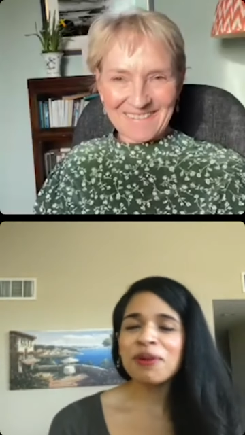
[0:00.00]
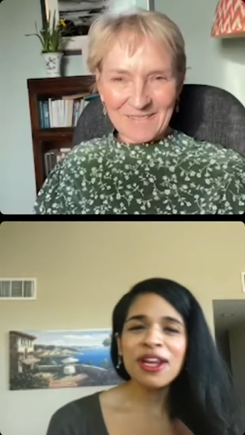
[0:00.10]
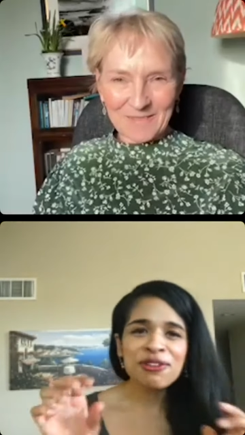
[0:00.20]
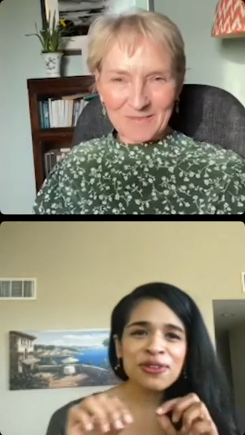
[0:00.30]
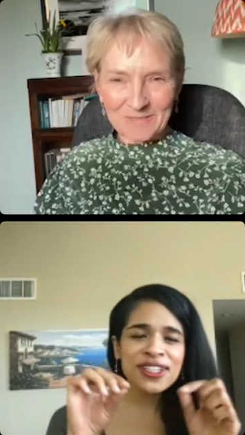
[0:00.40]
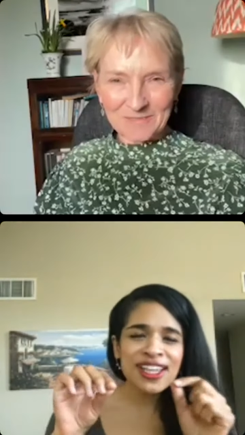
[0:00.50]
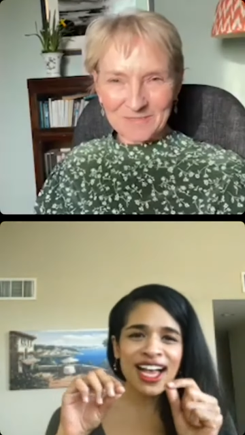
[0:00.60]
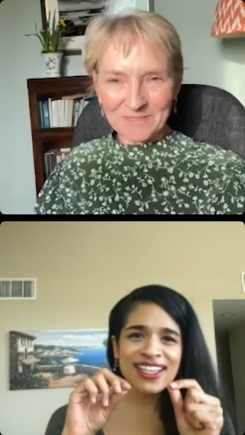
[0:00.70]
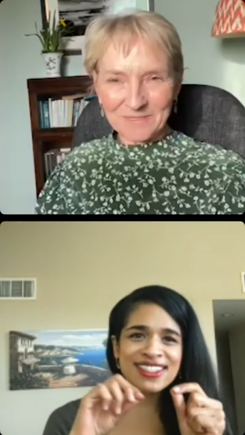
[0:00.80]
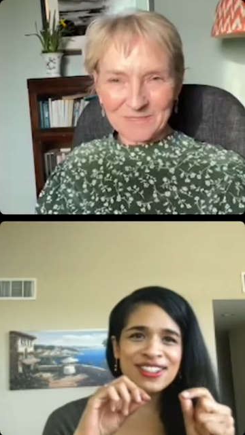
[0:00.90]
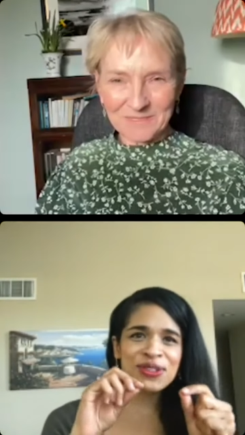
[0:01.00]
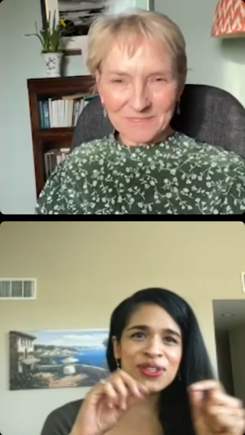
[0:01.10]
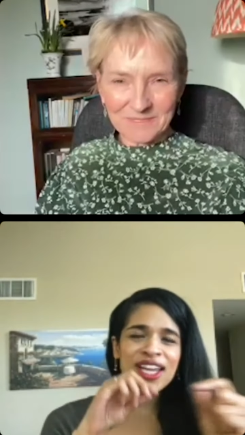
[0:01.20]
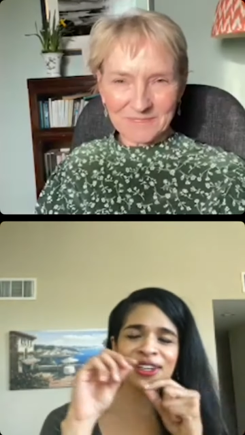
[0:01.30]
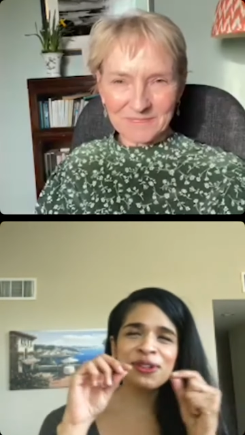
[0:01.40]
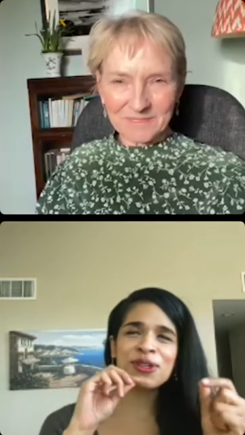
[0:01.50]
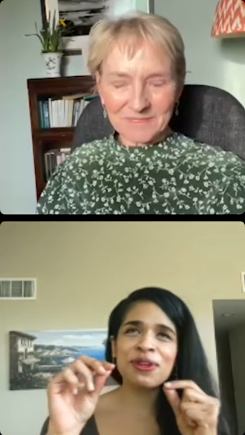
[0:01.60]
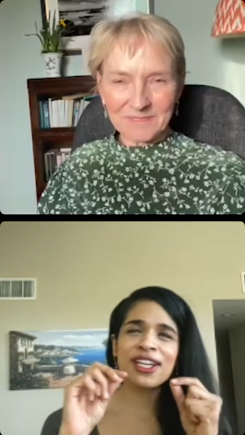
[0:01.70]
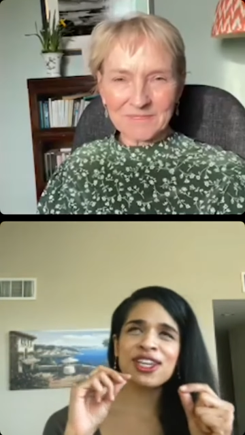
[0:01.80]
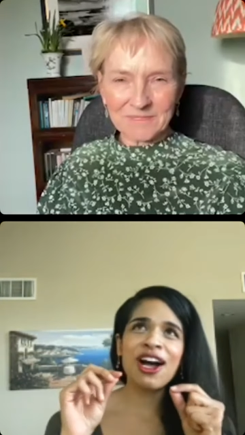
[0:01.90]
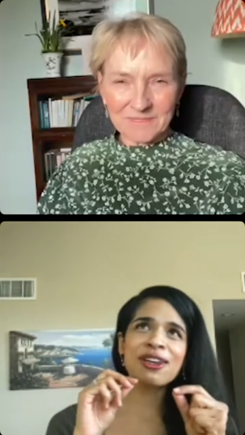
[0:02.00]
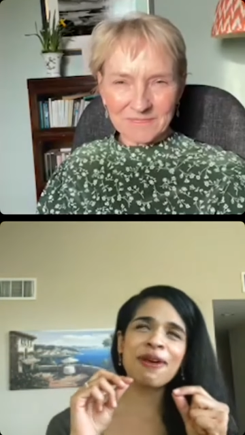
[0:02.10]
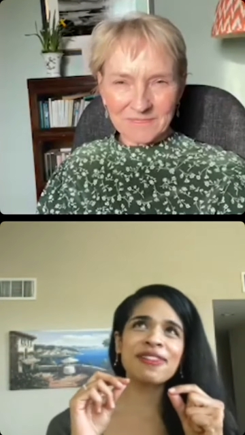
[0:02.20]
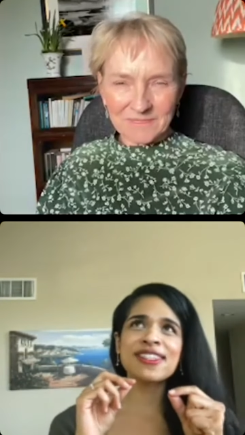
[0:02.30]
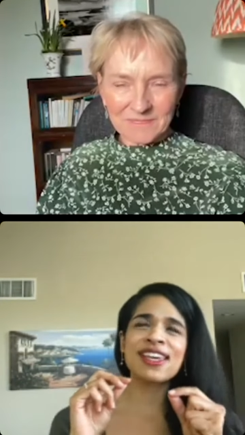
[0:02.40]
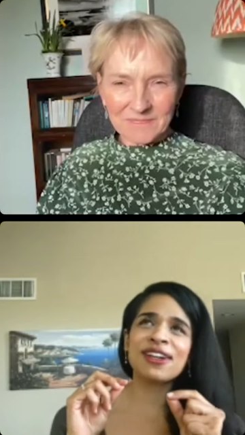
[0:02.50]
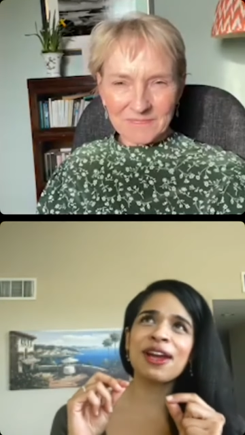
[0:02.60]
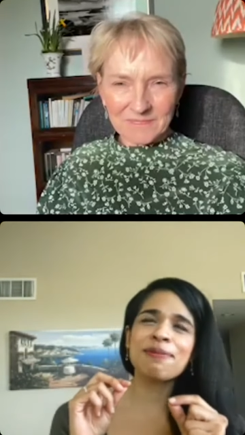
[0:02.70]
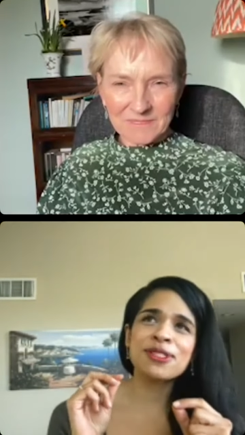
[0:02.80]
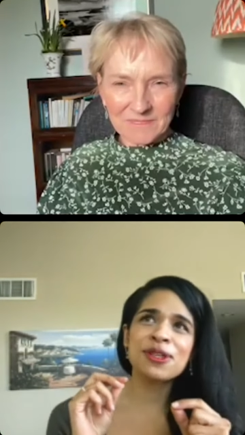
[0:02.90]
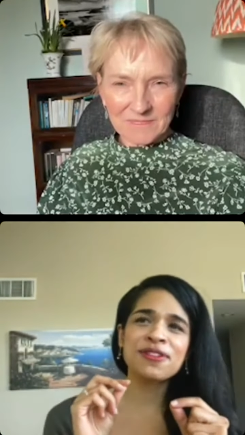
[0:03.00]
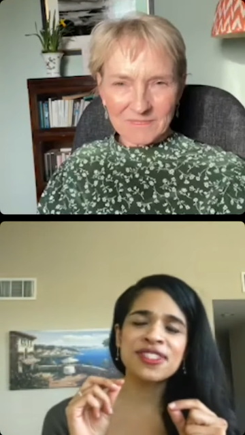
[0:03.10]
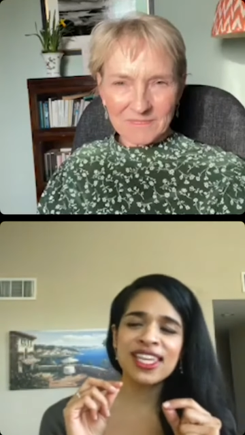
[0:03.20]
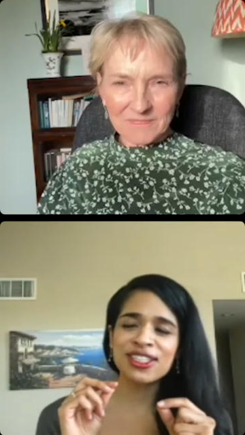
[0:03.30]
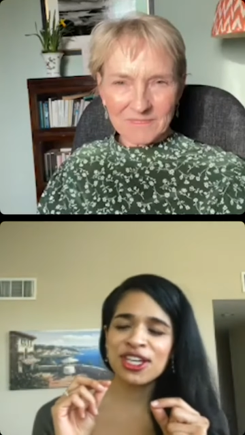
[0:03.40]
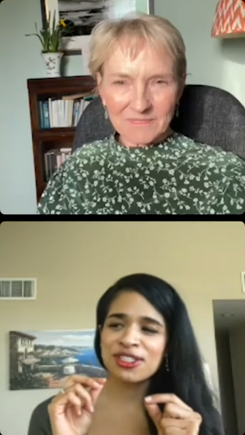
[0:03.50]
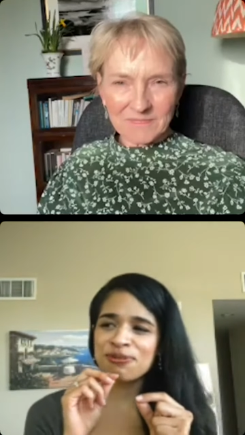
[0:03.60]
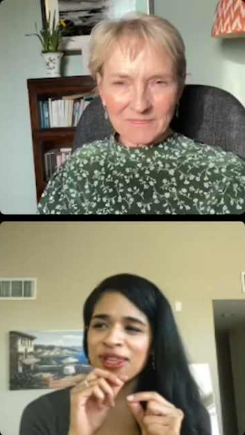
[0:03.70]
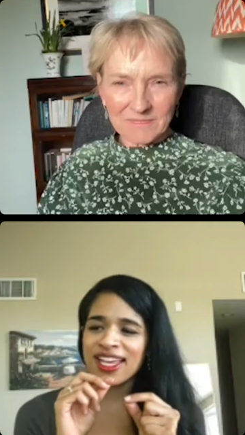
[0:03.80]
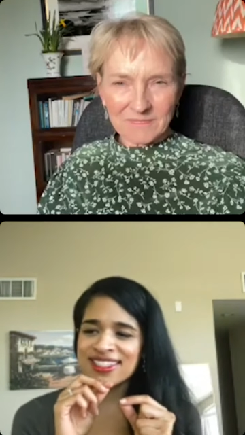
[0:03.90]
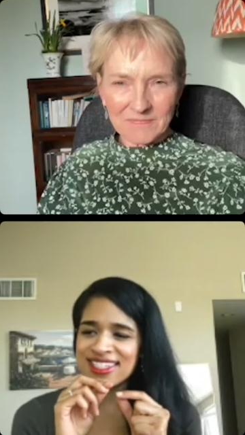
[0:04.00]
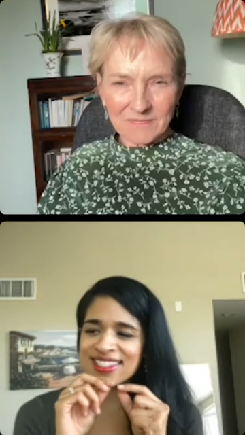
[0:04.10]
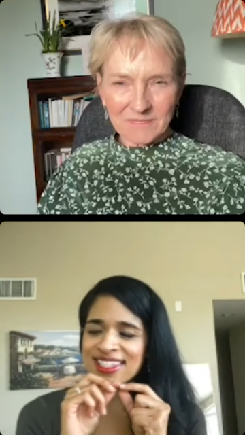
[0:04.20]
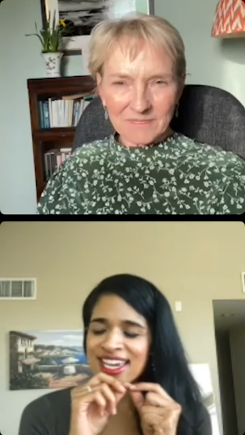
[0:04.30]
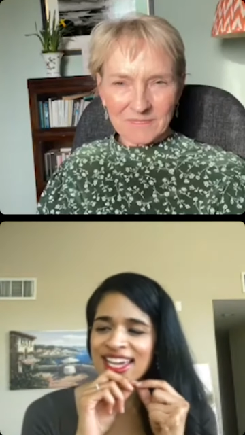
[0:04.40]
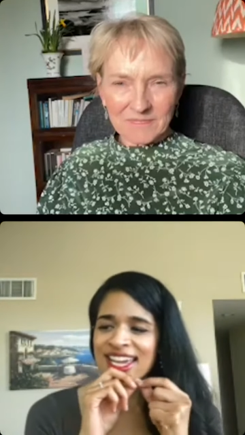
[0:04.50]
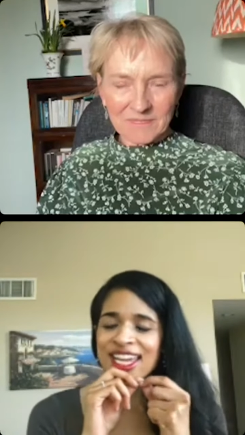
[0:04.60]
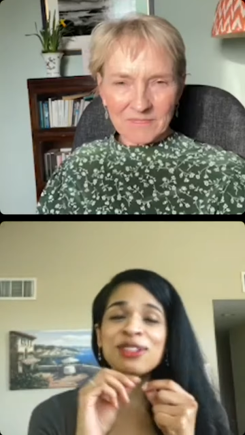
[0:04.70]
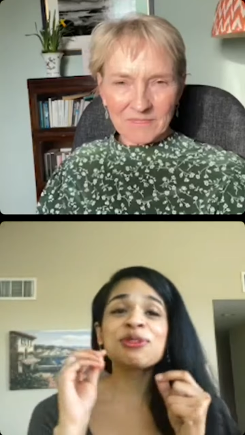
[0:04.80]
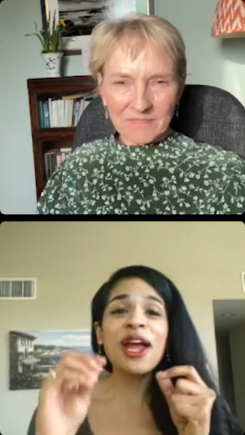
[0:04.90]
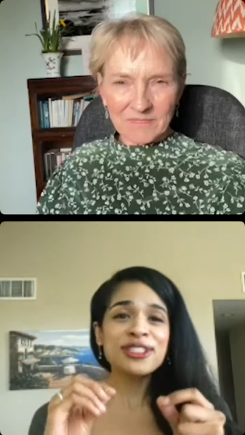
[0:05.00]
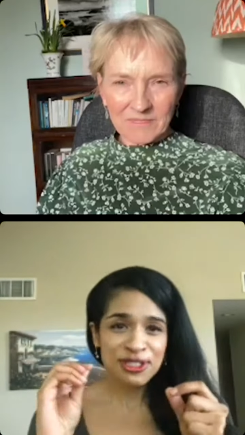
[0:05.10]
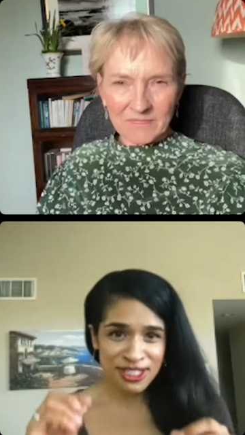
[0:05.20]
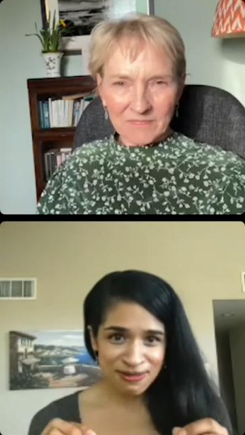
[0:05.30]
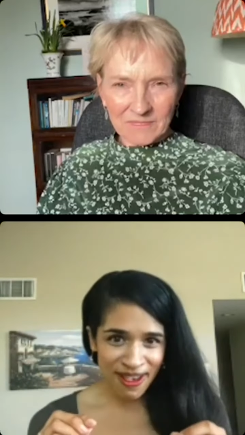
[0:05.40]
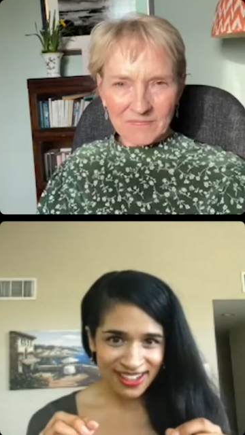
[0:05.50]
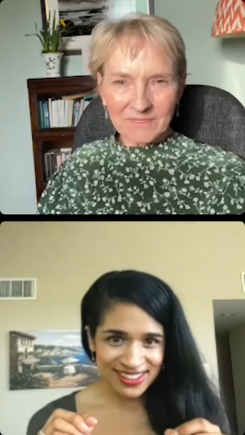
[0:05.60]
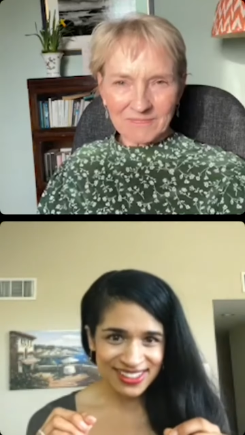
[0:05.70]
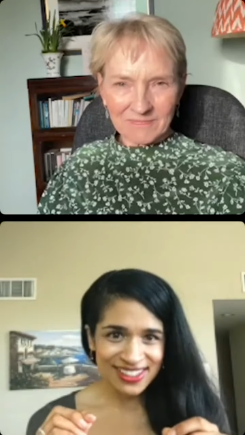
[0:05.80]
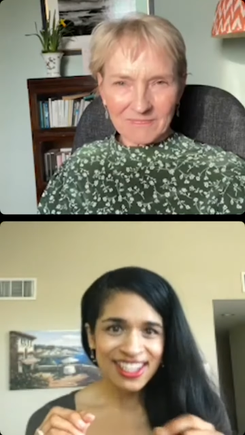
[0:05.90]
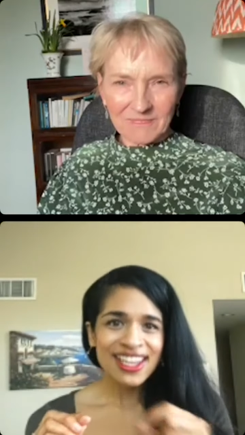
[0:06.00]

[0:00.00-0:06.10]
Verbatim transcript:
Speaker 1: what I've realized, and Julia, I know you and I talk about this on our episode of A Slight Change of Plans, is in retrospect,